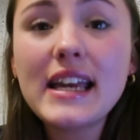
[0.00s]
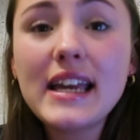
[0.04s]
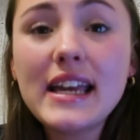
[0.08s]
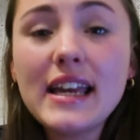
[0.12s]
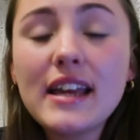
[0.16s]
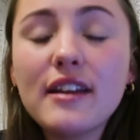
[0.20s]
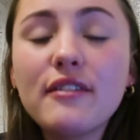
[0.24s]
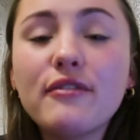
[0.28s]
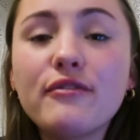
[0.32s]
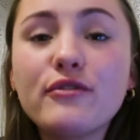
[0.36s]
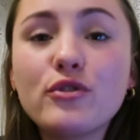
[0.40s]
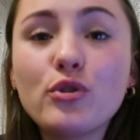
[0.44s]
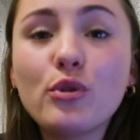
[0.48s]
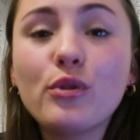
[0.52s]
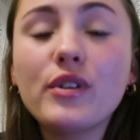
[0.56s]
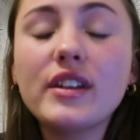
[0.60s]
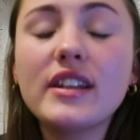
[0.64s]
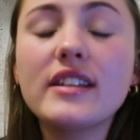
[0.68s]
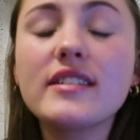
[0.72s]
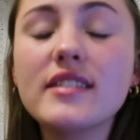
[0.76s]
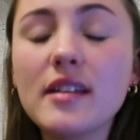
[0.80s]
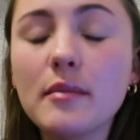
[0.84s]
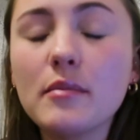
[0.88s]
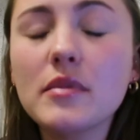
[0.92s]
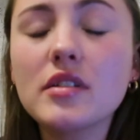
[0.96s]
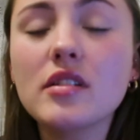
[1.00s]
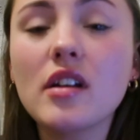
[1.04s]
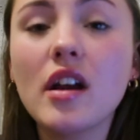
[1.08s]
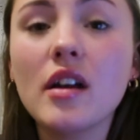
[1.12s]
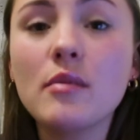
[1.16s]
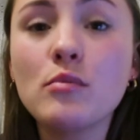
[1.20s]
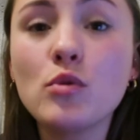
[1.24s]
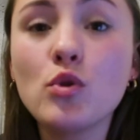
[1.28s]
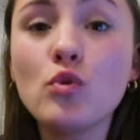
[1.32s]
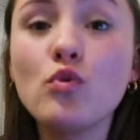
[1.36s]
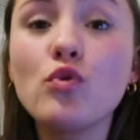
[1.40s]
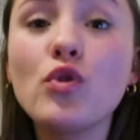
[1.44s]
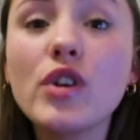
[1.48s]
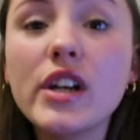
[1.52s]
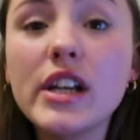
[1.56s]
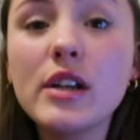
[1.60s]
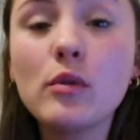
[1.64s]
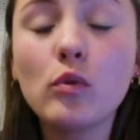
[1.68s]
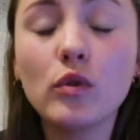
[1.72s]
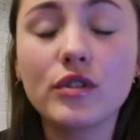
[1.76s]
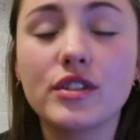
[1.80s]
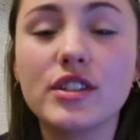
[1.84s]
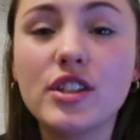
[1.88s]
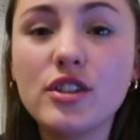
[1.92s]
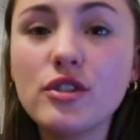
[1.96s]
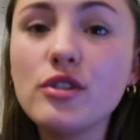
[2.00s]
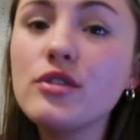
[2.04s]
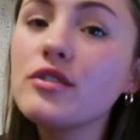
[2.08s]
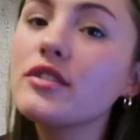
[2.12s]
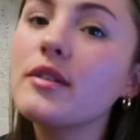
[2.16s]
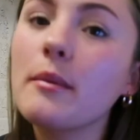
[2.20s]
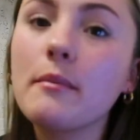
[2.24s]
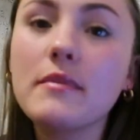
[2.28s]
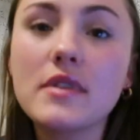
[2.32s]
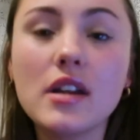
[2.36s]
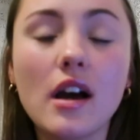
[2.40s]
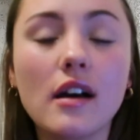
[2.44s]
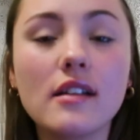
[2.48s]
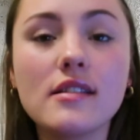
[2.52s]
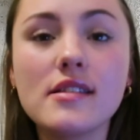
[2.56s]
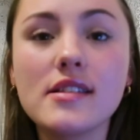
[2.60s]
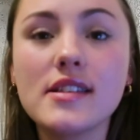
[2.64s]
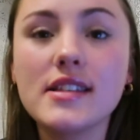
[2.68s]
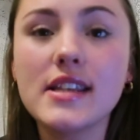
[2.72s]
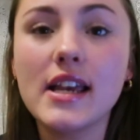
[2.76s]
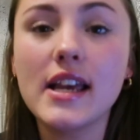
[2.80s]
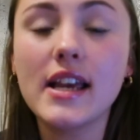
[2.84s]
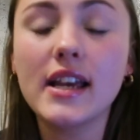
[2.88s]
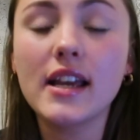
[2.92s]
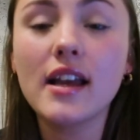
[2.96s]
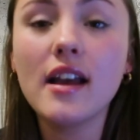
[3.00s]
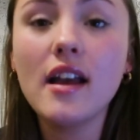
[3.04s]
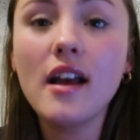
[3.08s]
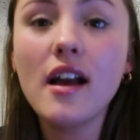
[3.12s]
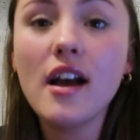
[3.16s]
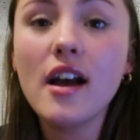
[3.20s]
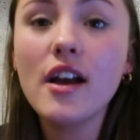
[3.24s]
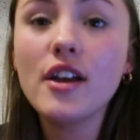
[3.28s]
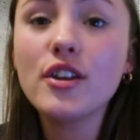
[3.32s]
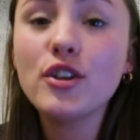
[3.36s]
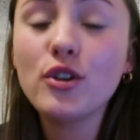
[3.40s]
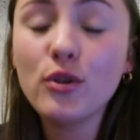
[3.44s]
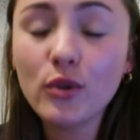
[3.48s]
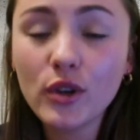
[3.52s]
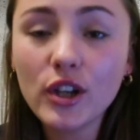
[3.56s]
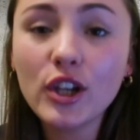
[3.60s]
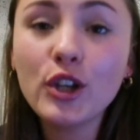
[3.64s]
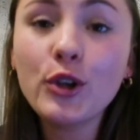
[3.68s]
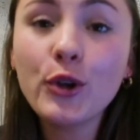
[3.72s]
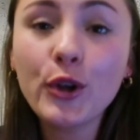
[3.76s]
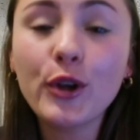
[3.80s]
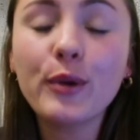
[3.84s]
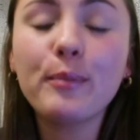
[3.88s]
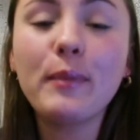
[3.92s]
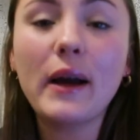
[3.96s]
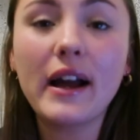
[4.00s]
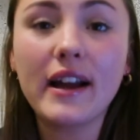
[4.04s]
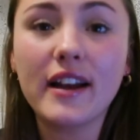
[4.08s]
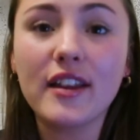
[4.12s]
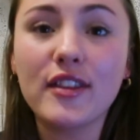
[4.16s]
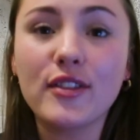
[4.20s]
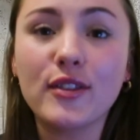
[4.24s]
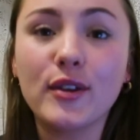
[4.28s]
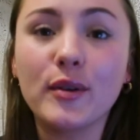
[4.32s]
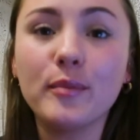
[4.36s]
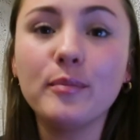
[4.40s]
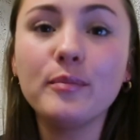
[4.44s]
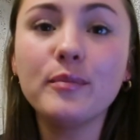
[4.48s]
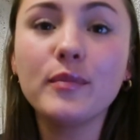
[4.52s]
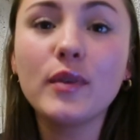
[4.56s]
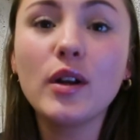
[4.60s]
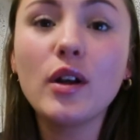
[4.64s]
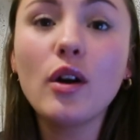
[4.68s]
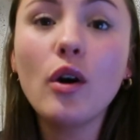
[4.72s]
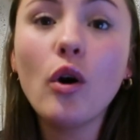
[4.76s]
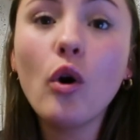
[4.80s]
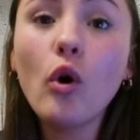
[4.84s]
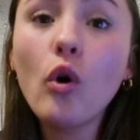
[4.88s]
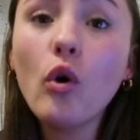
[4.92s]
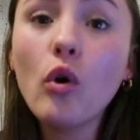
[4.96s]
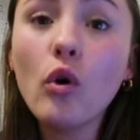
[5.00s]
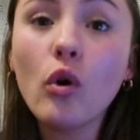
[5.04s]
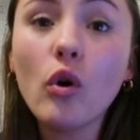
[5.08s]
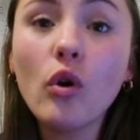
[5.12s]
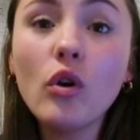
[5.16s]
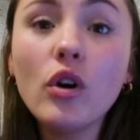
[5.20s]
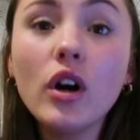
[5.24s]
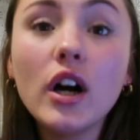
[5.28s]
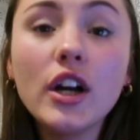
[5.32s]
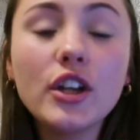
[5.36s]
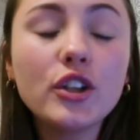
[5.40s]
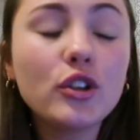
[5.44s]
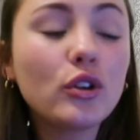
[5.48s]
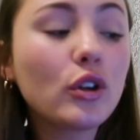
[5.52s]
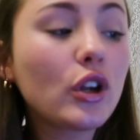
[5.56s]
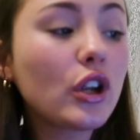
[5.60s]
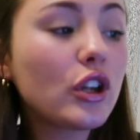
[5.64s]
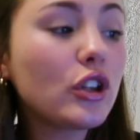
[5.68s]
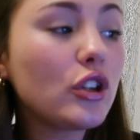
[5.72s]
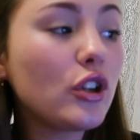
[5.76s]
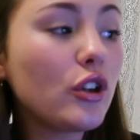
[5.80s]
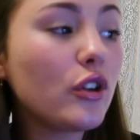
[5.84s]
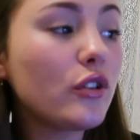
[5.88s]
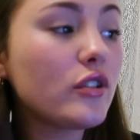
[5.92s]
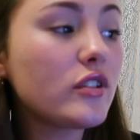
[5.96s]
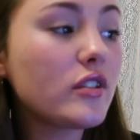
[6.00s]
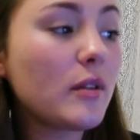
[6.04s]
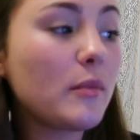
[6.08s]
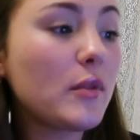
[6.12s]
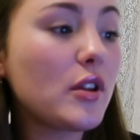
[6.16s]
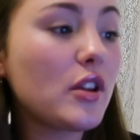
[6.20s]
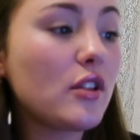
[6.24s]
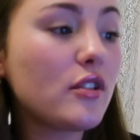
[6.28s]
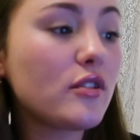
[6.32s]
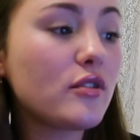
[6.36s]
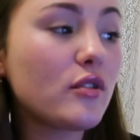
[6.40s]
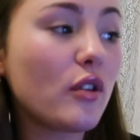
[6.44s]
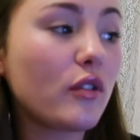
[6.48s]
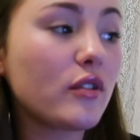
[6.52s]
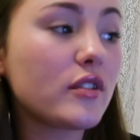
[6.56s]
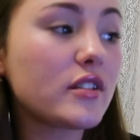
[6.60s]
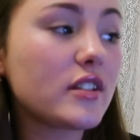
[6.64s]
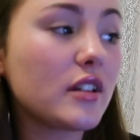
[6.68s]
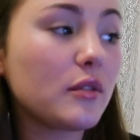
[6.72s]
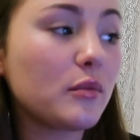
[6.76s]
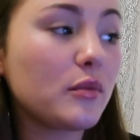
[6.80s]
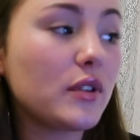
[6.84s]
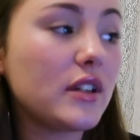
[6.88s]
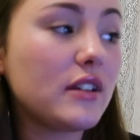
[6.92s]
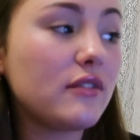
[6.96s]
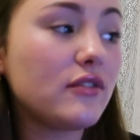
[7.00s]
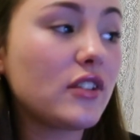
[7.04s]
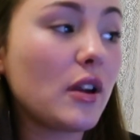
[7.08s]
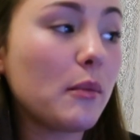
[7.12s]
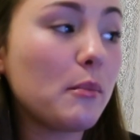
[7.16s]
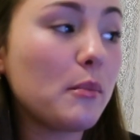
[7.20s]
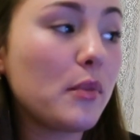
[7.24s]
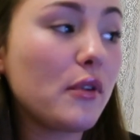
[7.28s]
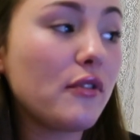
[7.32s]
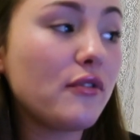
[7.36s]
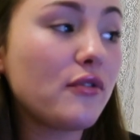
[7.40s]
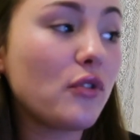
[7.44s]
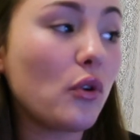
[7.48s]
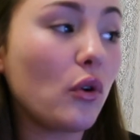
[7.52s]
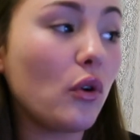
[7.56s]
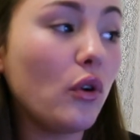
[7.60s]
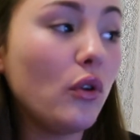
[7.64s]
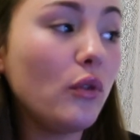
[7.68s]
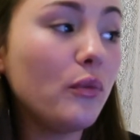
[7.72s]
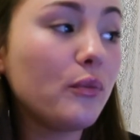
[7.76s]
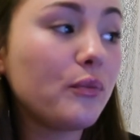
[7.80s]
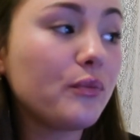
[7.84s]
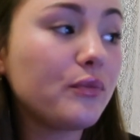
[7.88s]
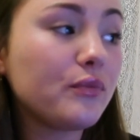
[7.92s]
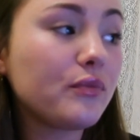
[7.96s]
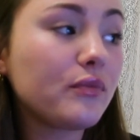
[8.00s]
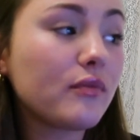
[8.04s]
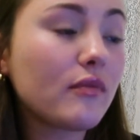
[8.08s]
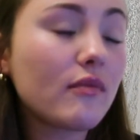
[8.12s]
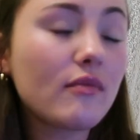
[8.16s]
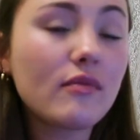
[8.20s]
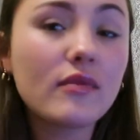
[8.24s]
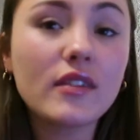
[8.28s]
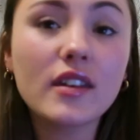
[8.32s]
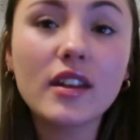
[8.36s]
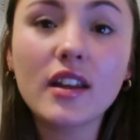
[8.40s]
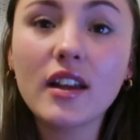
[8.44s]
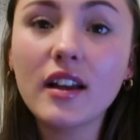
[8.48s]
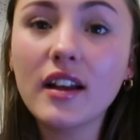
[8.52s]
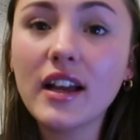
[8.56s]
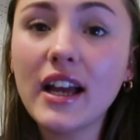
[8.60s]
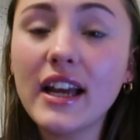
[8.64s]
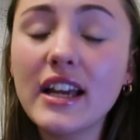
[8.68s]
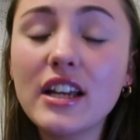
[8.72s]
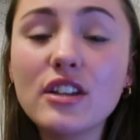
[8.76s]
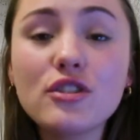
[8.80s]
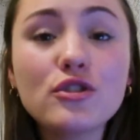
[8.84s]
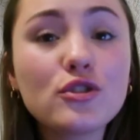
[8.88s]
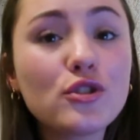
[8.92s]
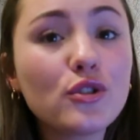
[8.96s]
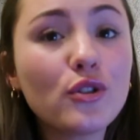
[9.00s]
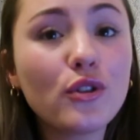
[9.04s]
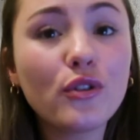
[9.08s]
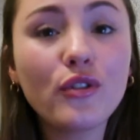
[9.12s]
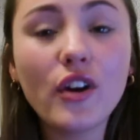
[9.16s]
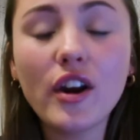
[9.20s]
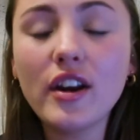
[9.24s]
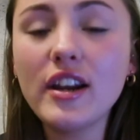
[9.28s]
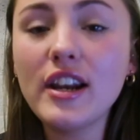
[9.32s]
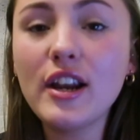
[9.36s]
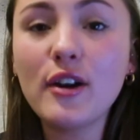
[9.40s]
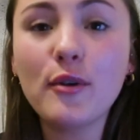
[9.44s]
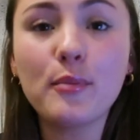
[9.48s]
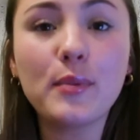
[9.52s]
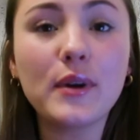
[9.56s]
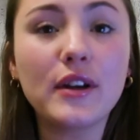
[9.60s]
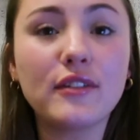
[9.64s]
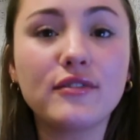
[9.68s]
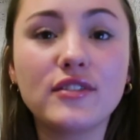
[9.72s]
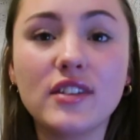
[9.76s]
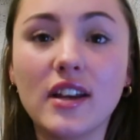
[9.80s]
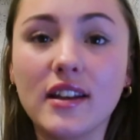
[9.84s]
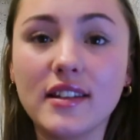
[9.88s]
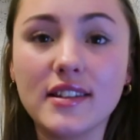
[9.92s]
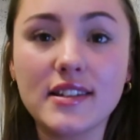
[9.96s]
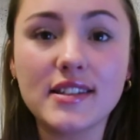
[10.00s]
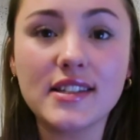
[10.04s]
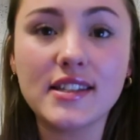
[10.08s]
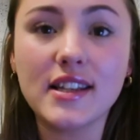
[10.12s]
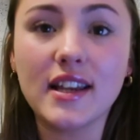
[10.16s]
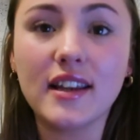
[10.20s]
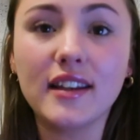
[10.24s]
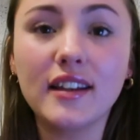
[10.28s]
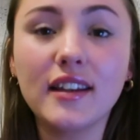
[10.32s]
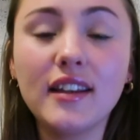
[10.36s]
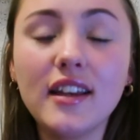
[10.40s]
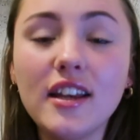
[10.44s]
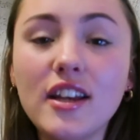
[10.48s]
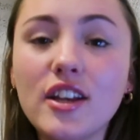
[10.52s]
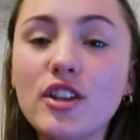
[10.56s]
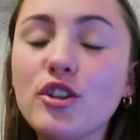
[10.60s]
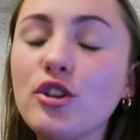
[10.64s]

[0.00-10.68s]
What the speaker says: if during the summertime you really want to do some dancing, you can look back at them, or you can use some of the songs that we've done before, okay, and do your own little bit of dancing.